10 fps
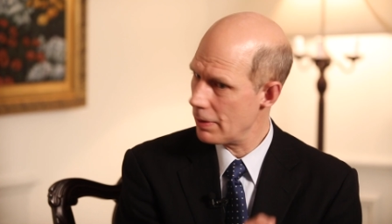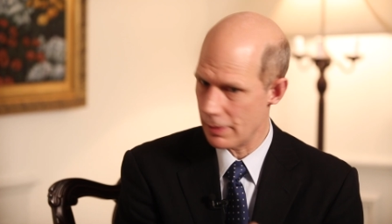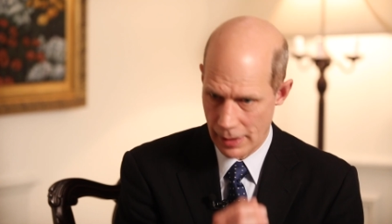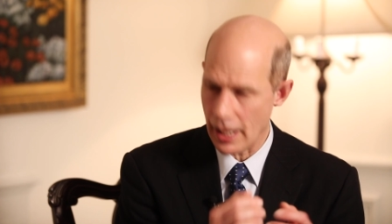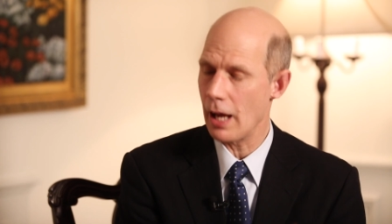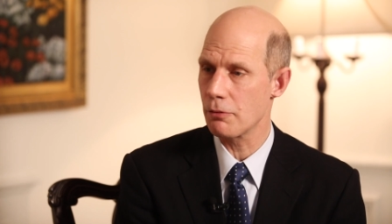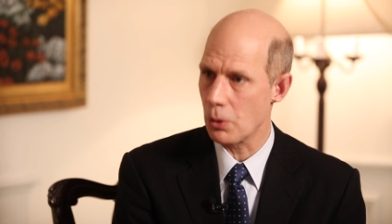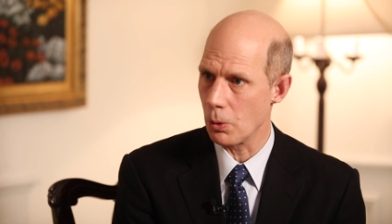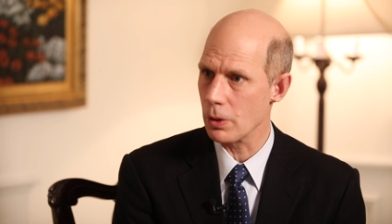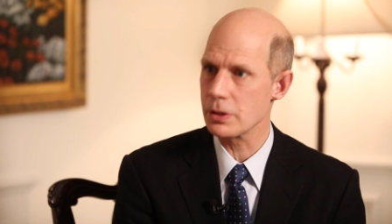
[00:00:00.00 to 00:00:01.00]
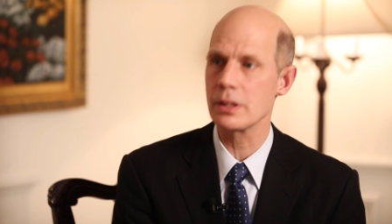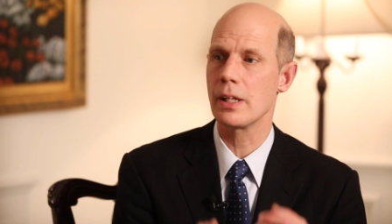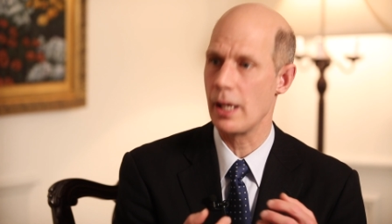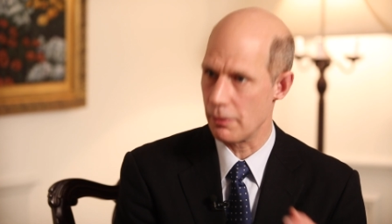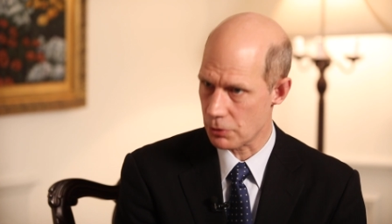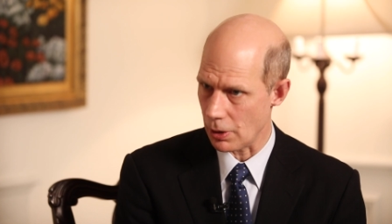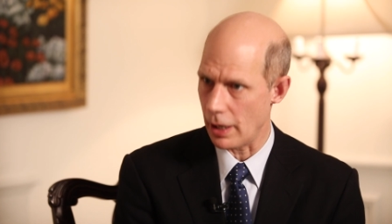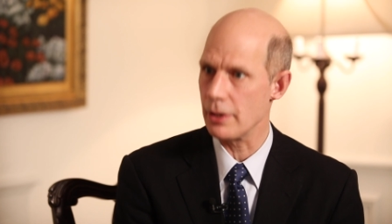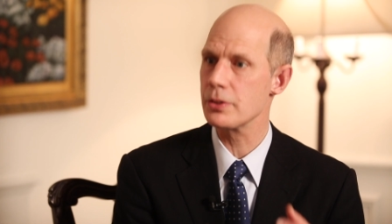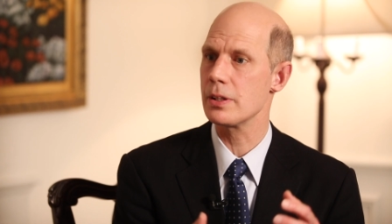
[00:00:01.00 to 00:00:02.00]
they have courts and they have
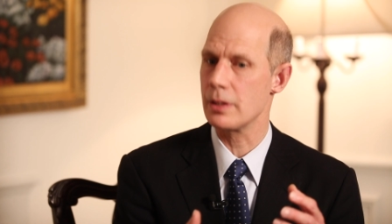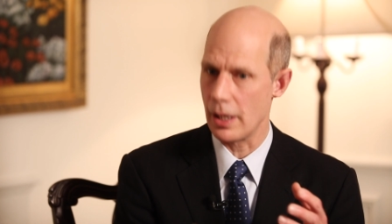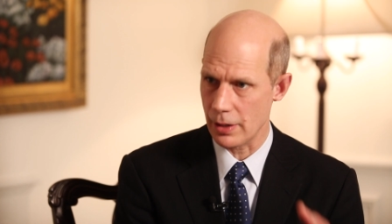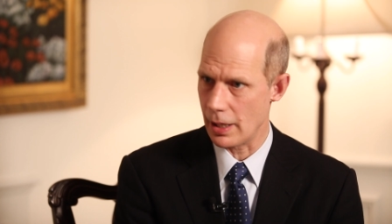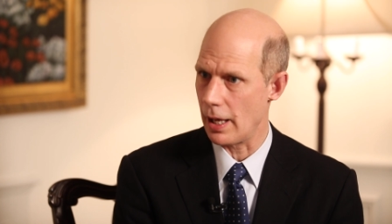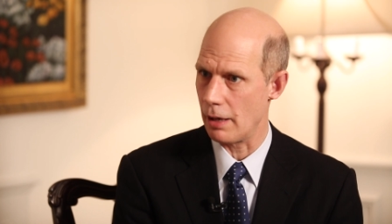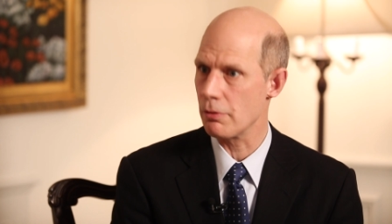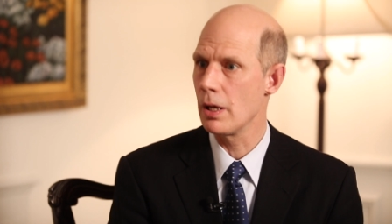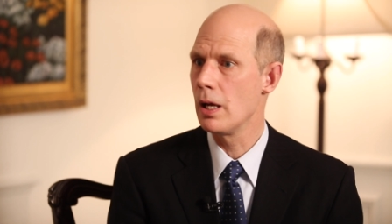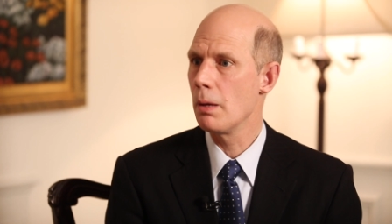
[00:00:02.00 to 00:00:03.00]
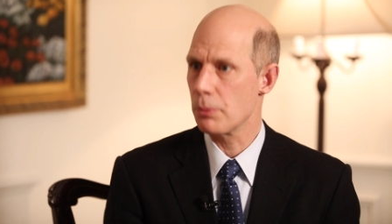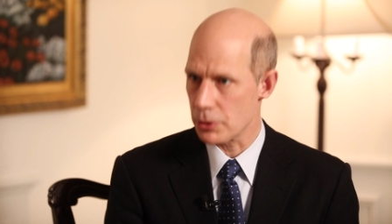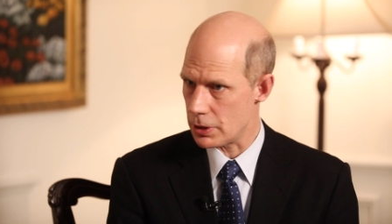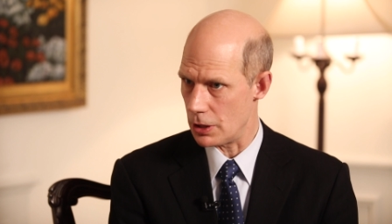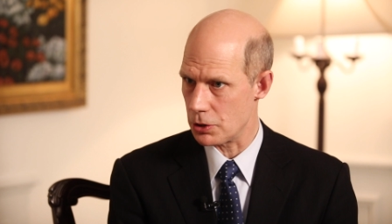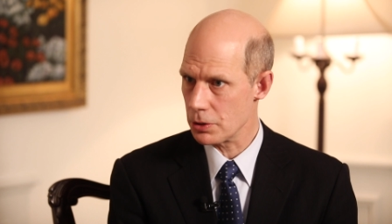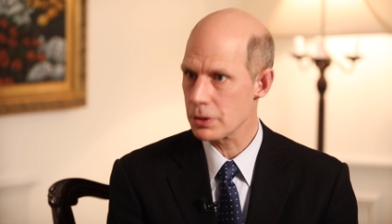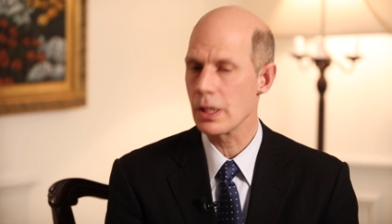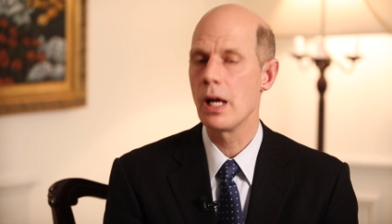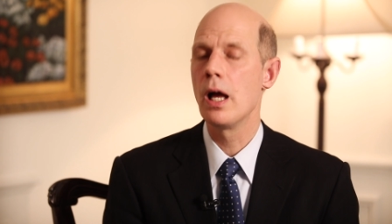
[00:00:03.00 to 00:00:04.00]
trials and they have
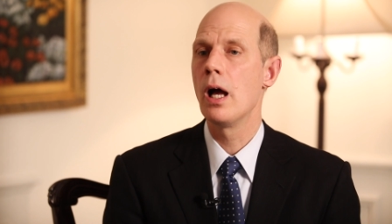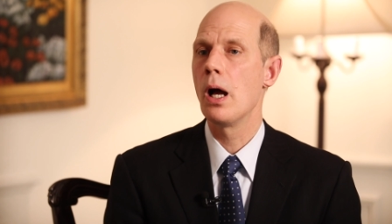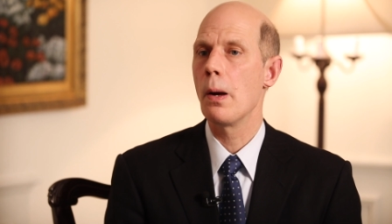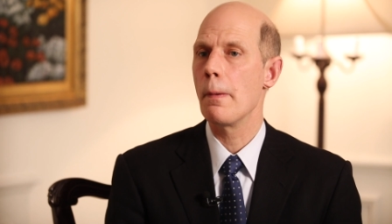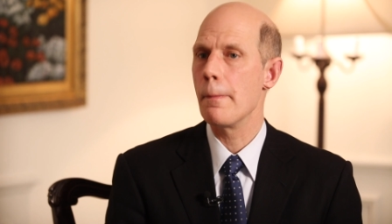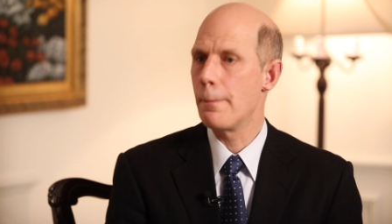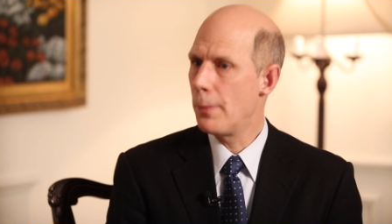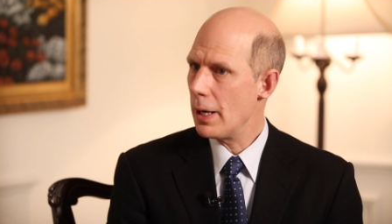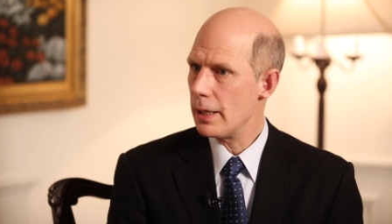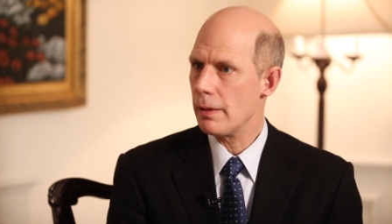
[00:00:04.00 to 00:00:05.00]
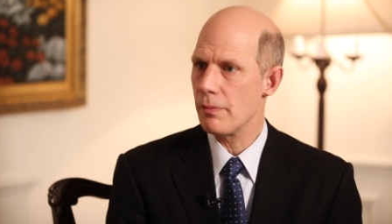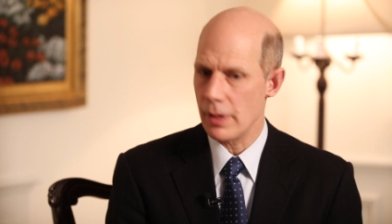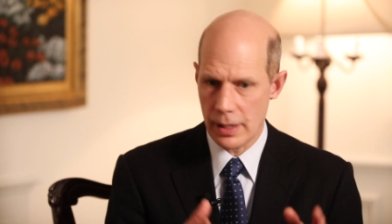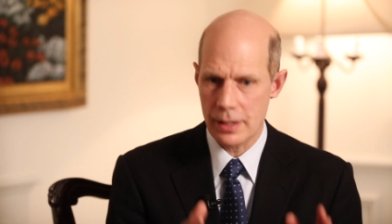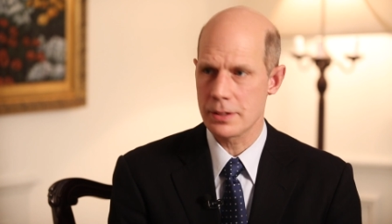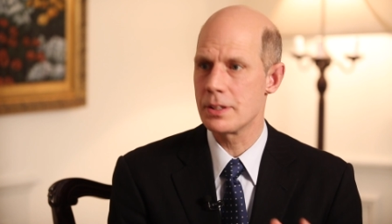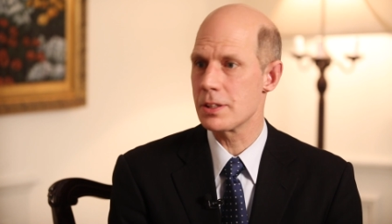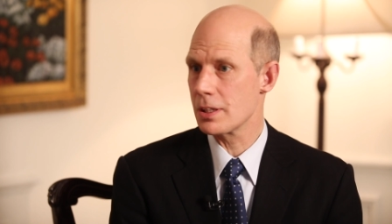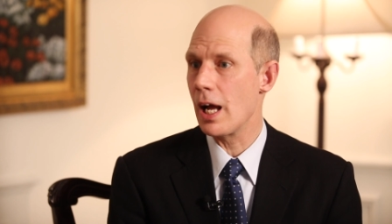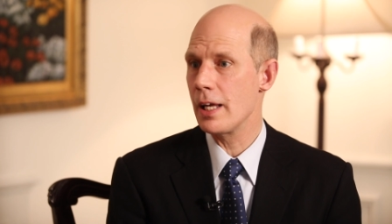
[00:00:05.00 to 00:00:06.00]
procedures. But it is
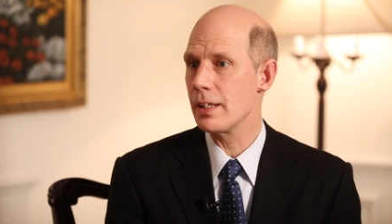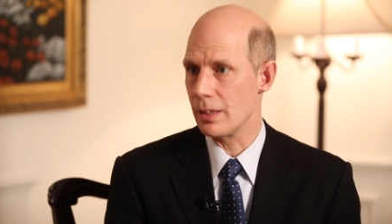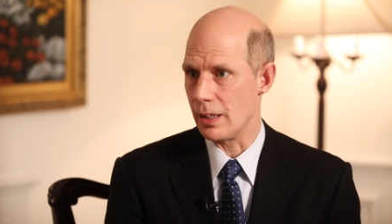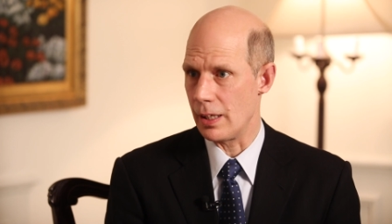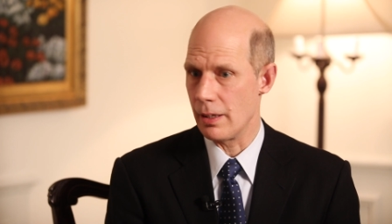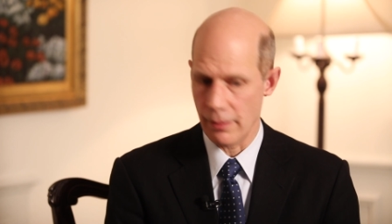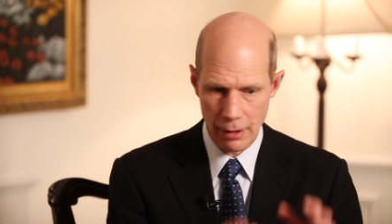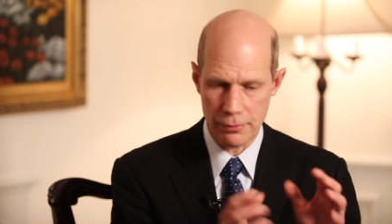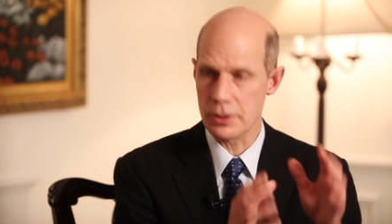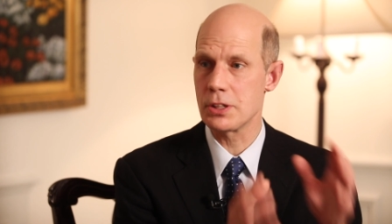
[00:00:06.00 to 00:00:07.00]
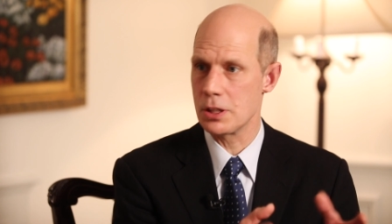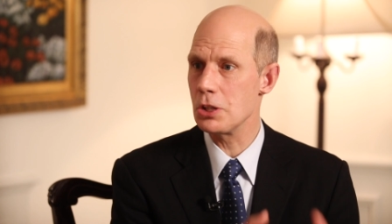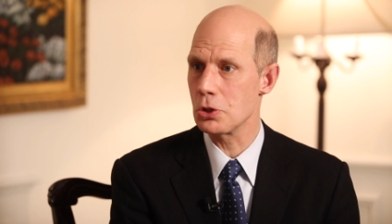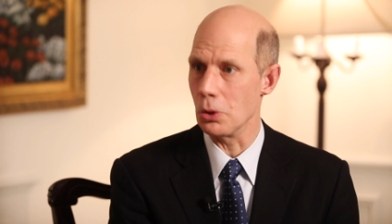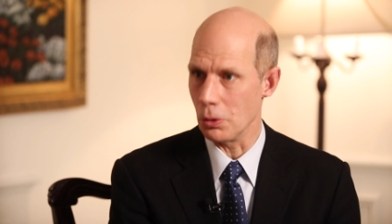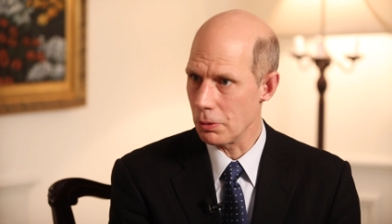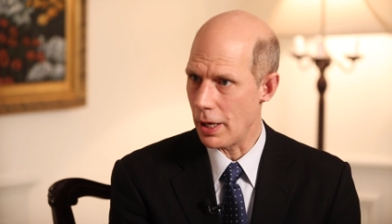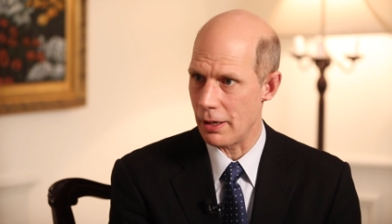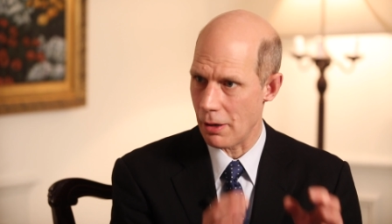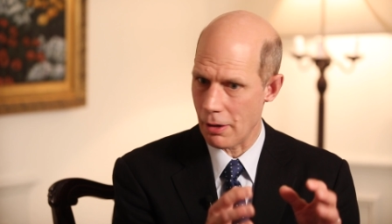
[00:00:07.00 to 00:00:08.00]
decidedly a vestigial
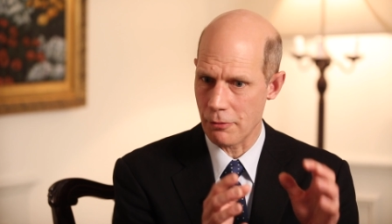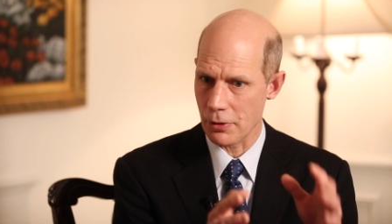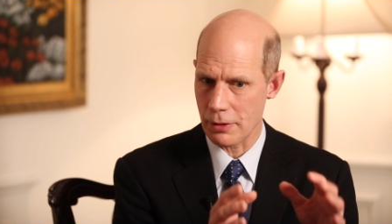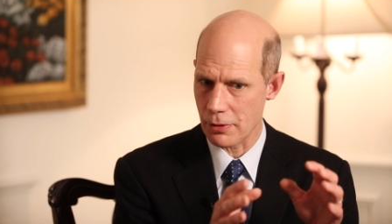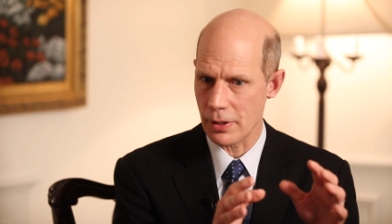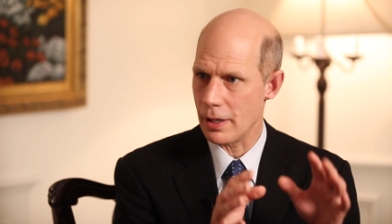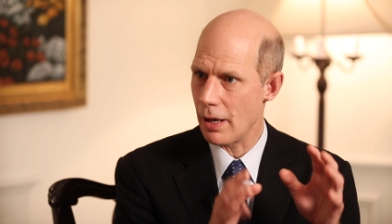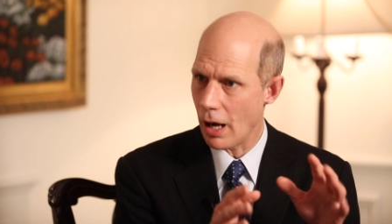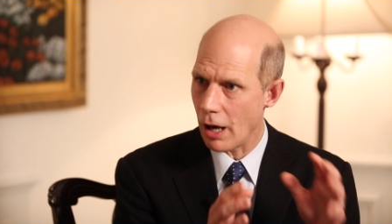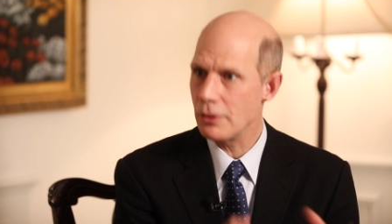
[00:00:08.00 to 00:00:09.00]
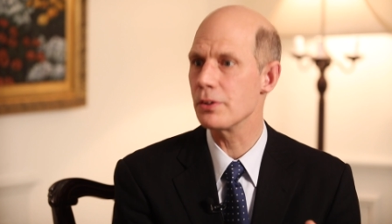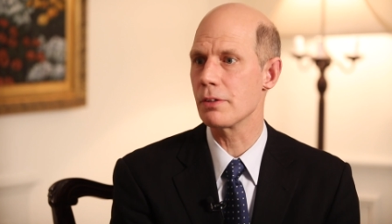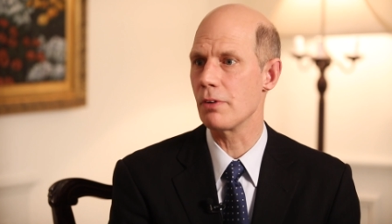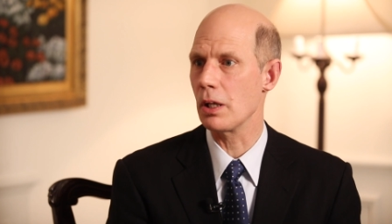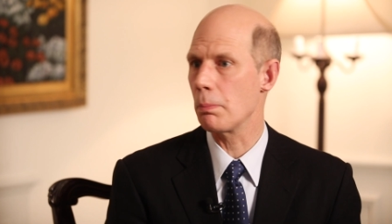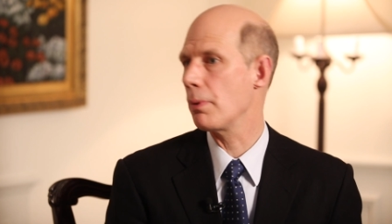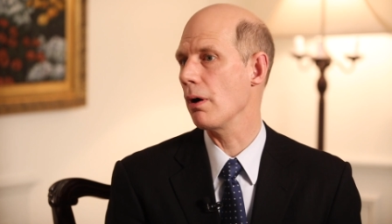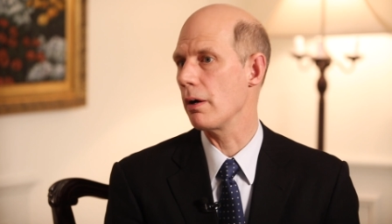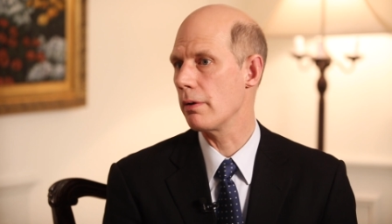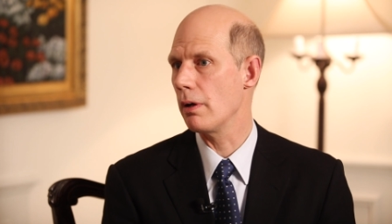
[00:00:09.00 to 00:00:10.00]
and a very, very underdeveloped
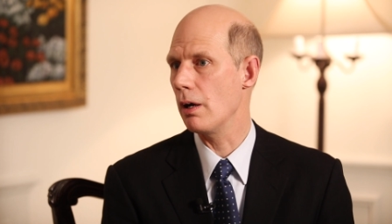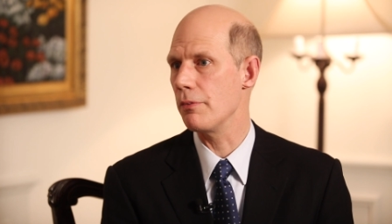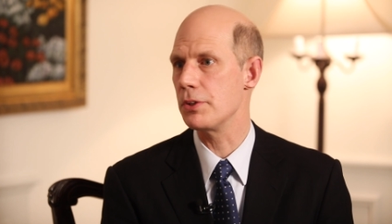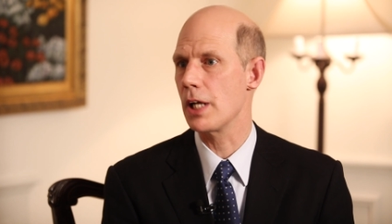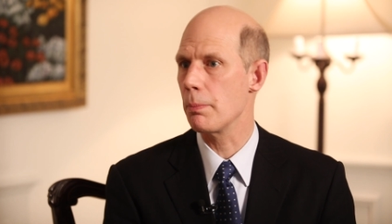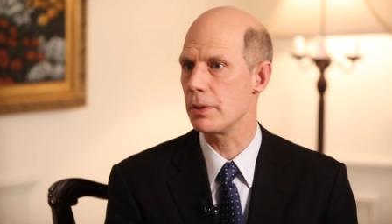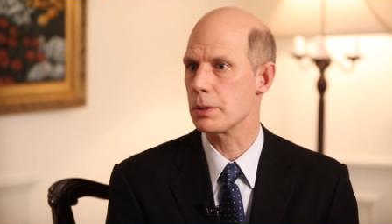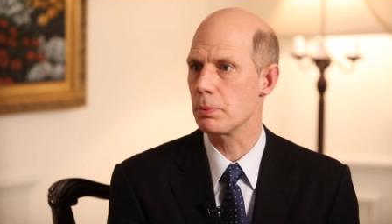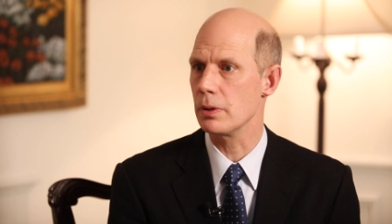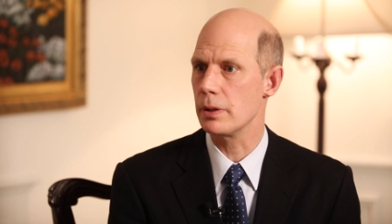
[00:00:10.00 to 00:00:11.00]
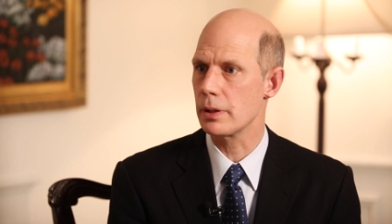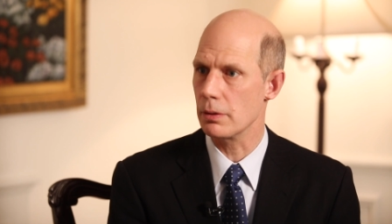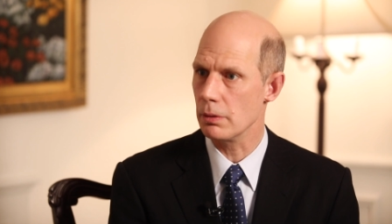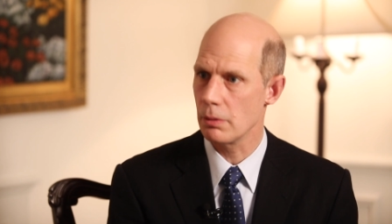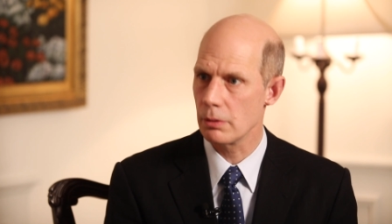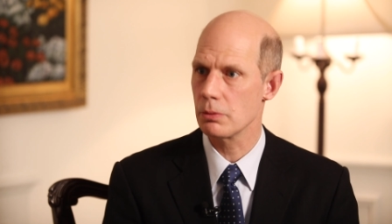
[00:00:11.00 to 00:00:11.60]
part of the Japanese political